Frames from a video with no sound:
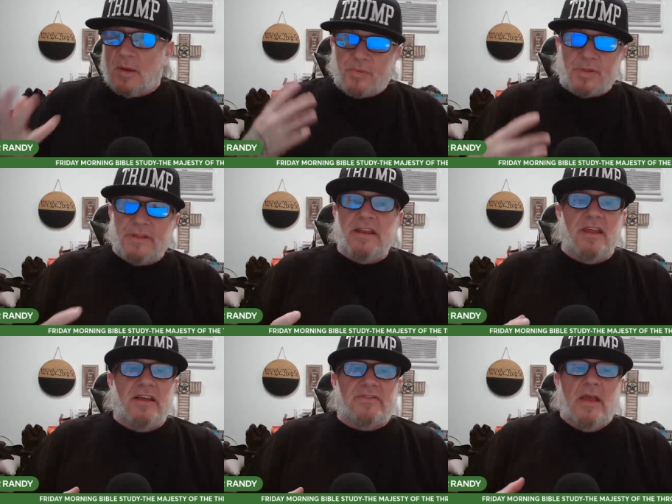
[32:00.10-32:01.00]

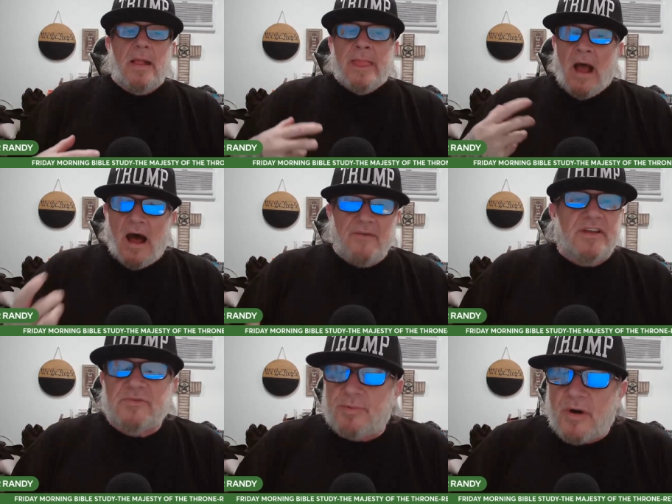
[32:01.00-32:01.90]
completeness of
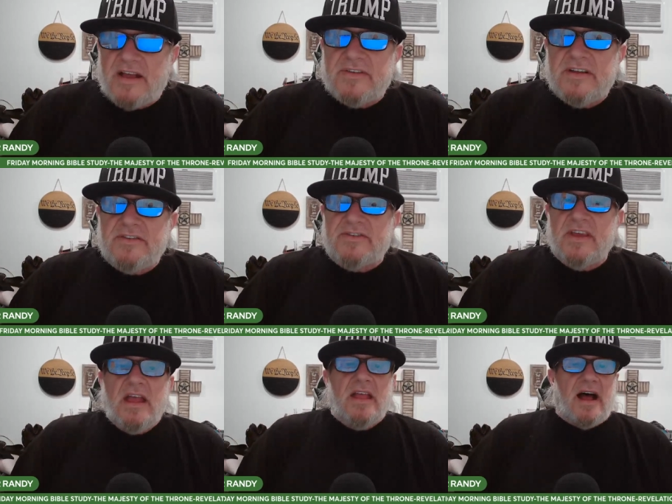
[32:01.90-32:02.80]
His presence.
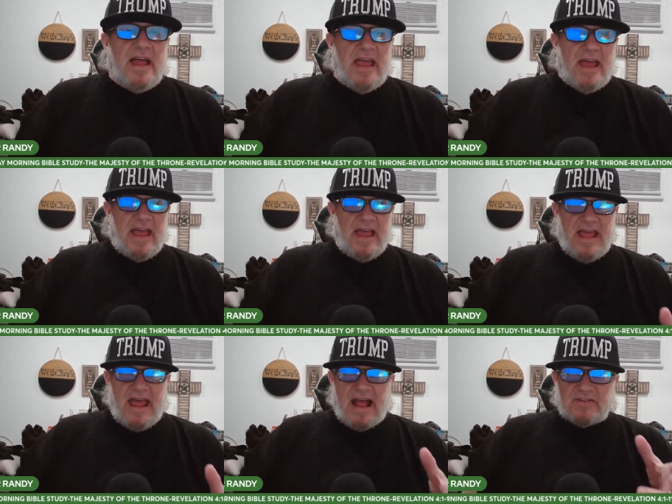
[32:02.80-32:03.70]
Uh, and,
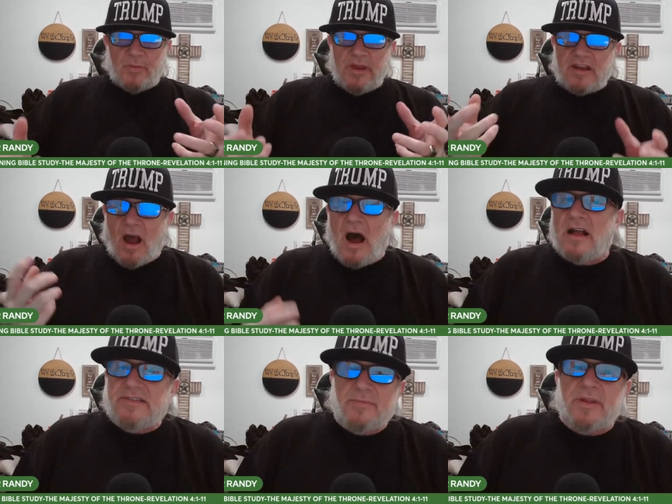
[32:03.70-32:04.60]
and as we
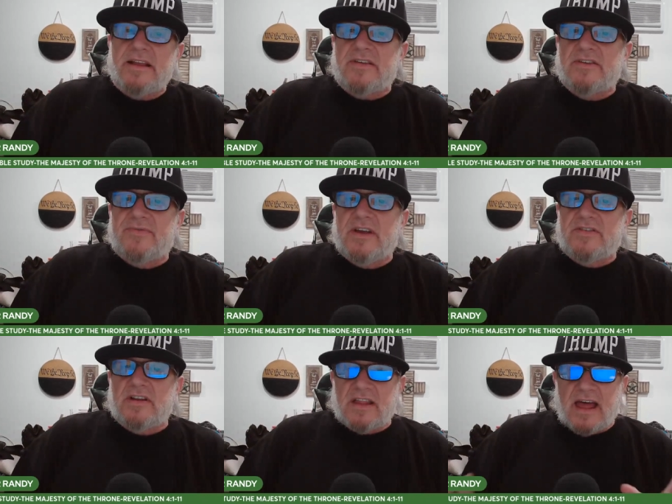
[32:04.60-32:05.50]
contemplate this
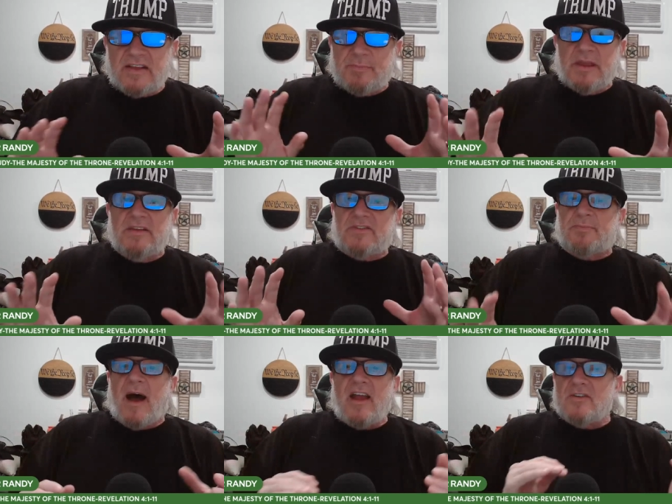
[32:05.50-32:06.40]
vision, let us be
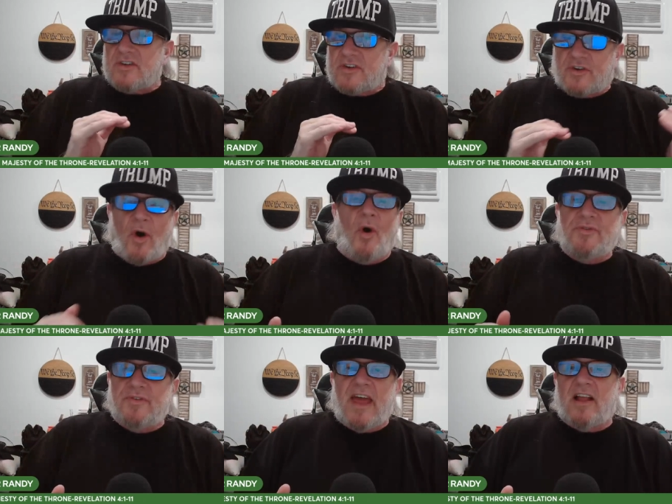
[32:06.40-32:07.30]
inspired to
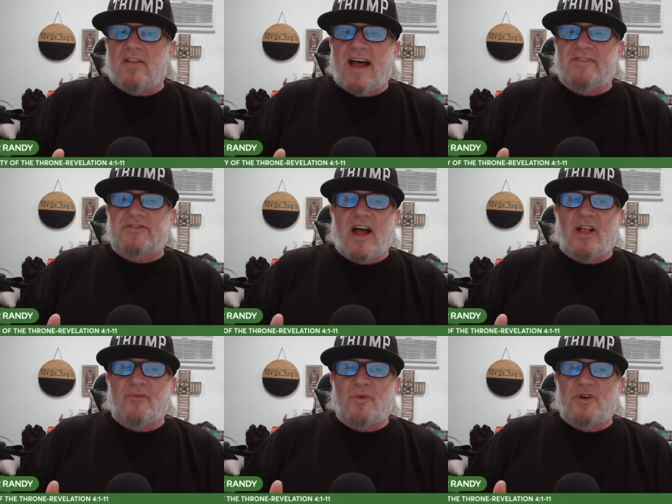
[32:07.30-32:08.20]
cultivate a
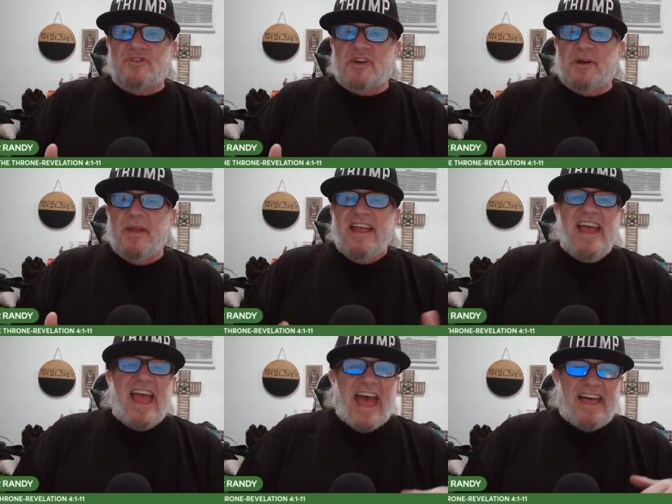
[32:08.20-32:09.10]
lifestyle of worship,
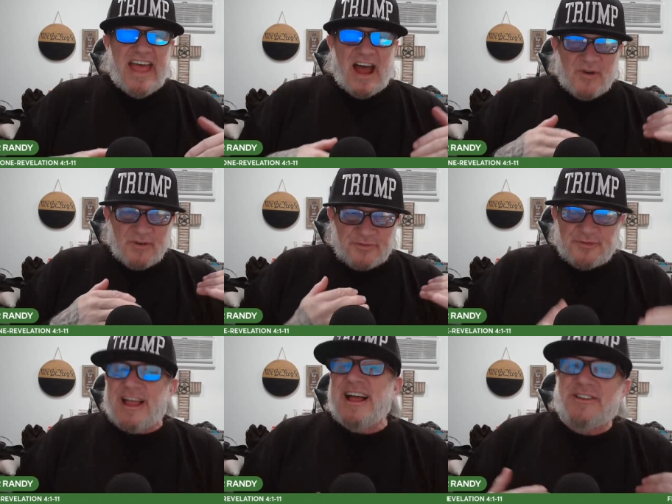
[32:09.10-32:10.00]
and that
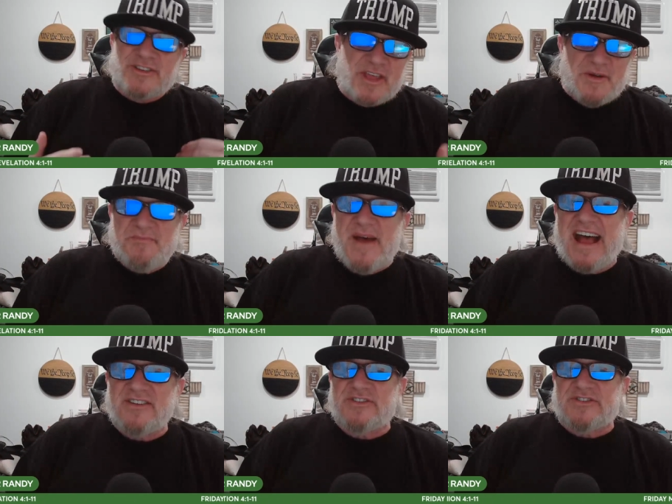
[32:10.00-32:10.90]
reflects the
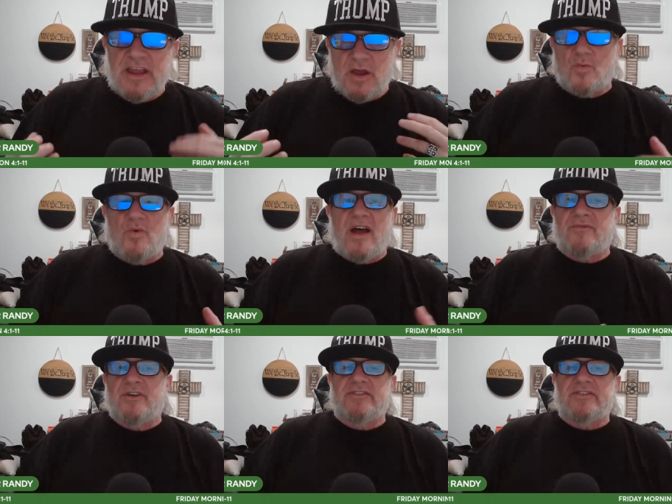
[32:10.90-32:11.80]
majesty and
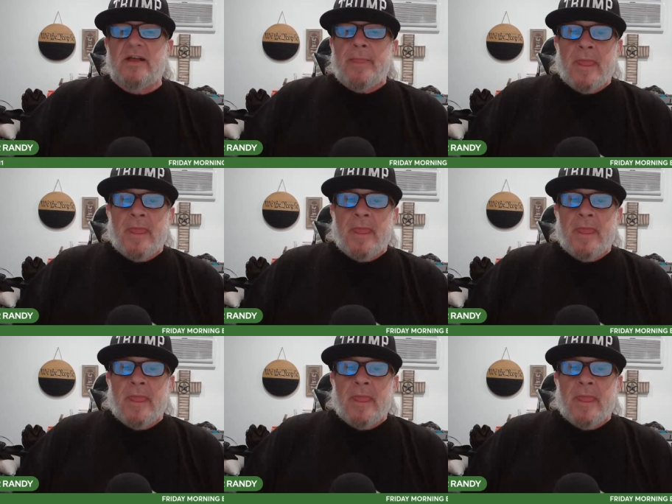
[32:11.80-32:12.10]
reverence